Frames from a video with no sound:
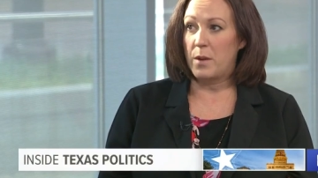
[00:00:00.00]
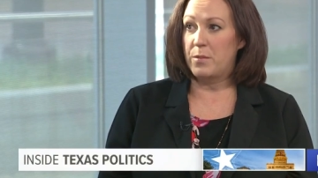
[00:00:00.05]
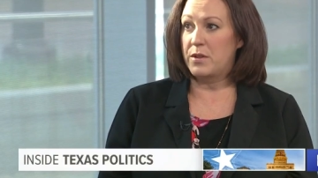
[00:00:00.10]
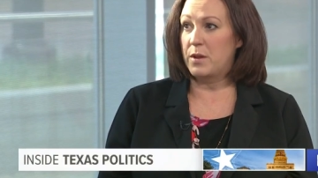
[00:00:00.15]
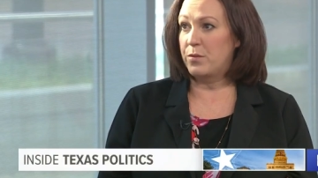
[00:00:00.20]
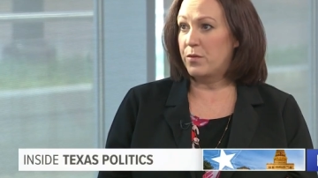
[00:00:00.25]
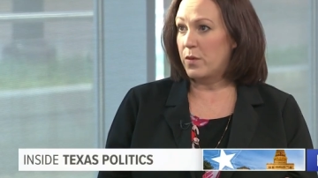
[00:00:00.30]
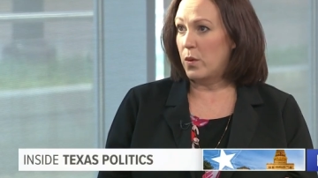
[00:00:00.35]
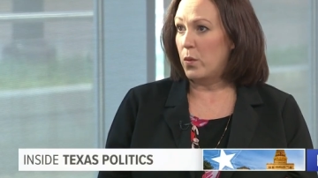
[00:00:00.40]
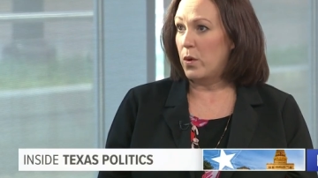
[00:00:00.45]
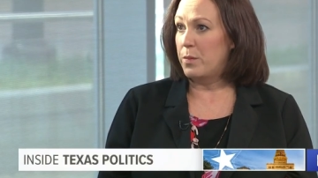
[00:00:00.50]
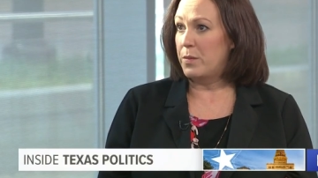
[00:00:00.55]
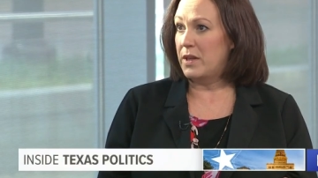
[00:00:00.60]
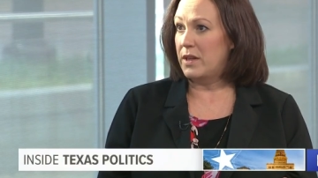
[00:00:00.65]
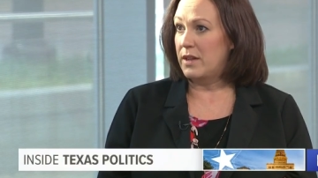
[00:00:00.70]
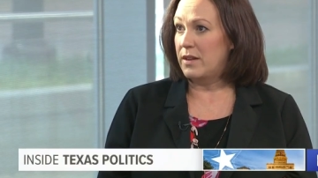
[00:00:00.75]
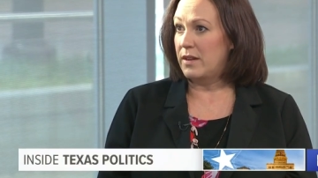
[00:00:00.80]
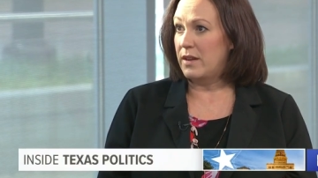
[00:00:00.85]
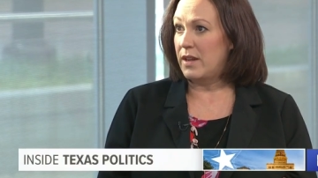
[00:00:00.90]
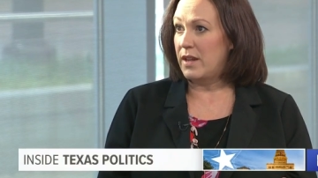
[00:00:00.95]
of jobs up for
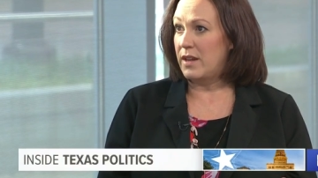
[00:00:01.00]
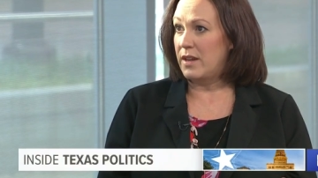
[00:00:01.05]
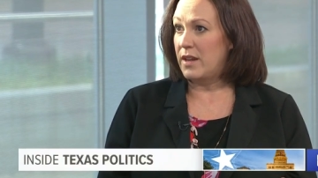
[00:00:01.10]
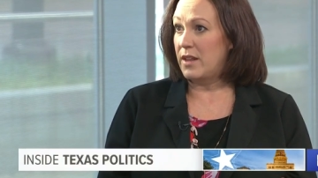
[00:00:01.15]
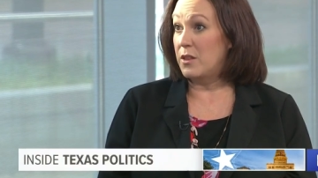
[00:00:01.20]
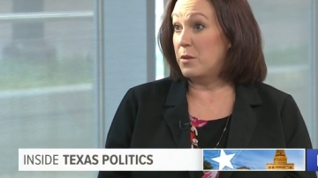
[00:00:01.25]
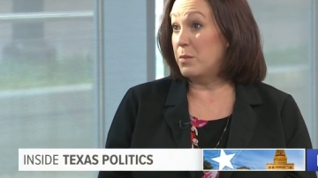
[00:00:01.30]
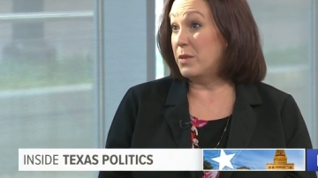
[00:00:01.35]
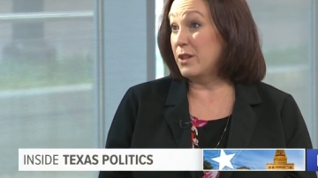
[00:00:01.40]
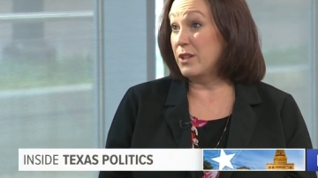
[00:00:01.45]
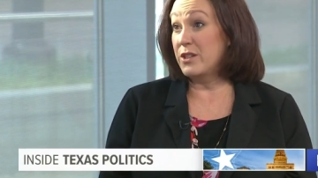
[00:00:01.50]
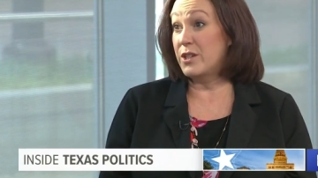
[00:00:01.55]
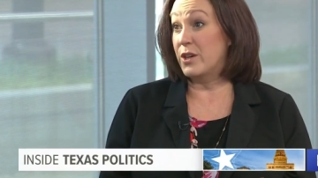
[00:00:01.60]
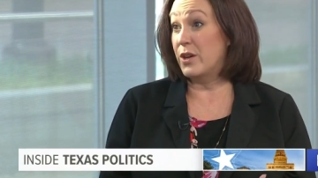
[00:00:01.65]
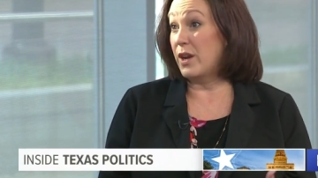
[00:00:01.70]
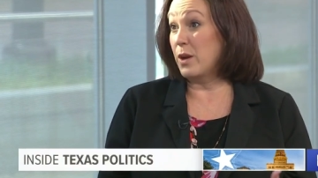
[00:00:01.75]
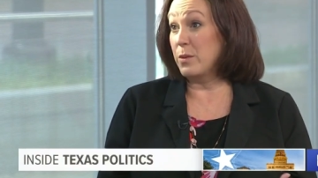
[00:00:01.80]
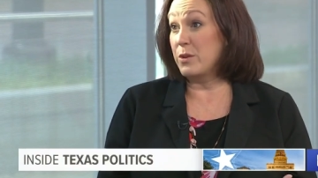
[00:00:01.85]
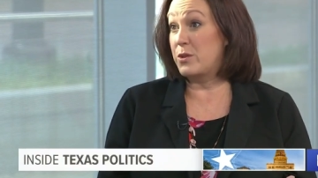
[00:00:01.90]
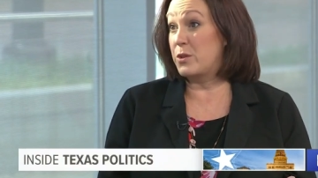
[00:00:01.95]
women in, in, in the
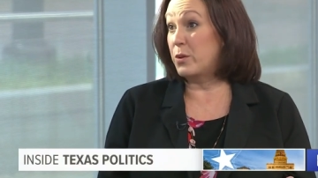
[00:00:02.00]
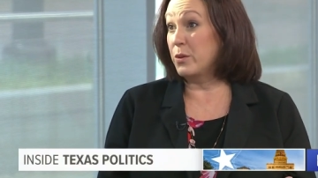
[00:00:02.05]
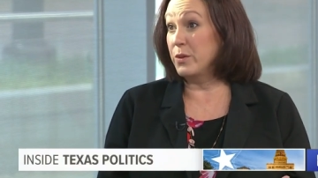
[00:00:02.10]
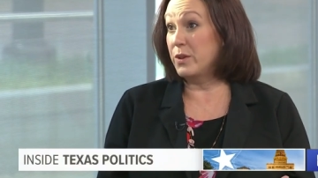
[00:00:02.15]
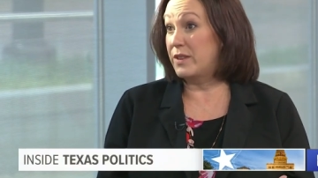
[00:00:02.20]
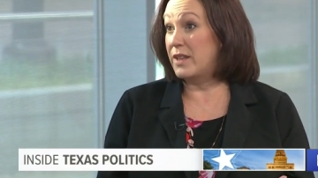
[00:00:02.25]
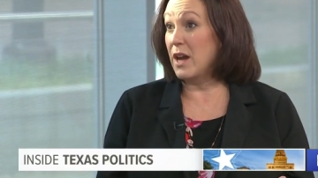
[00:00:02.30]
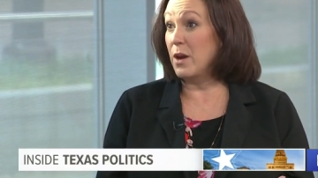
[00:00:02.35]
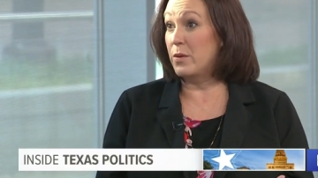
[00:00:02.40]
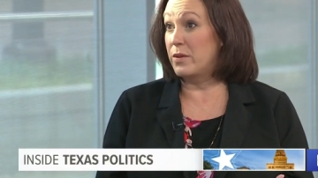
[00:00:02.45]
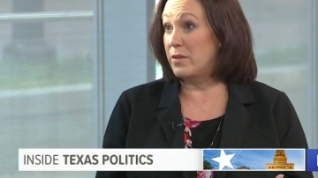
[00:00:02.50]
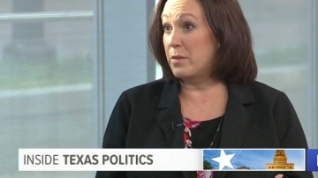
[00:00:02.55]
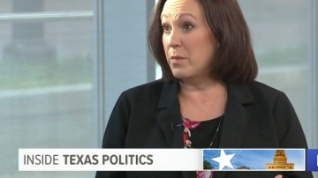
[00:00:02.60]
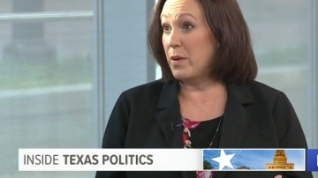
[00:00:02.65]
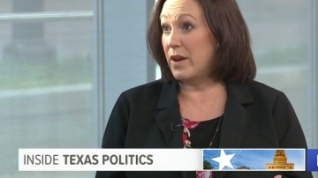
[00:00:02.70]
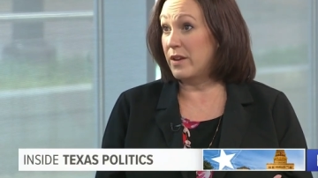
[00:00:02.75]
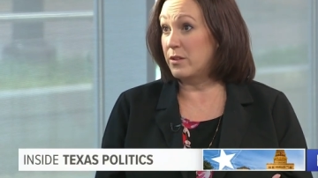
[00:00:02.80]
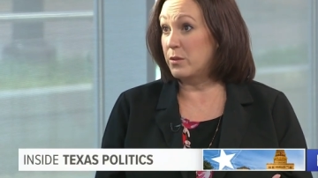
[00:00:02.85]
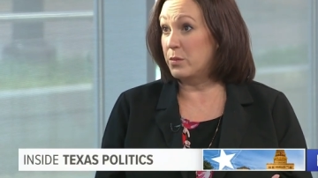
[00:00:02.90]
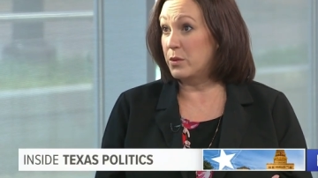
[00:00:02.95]
military, I was told that that was
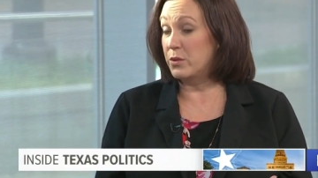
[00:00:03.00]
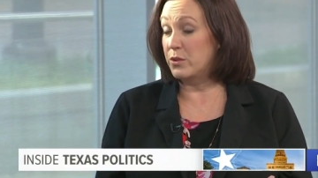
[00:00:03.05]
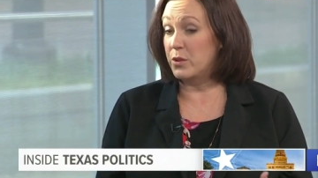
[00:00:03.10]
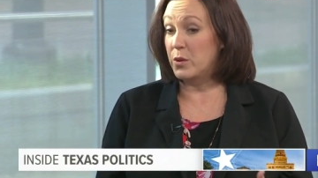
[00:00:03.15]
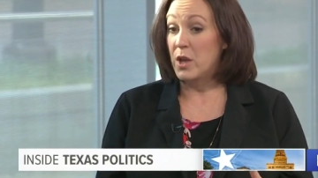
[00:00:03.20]
impossible.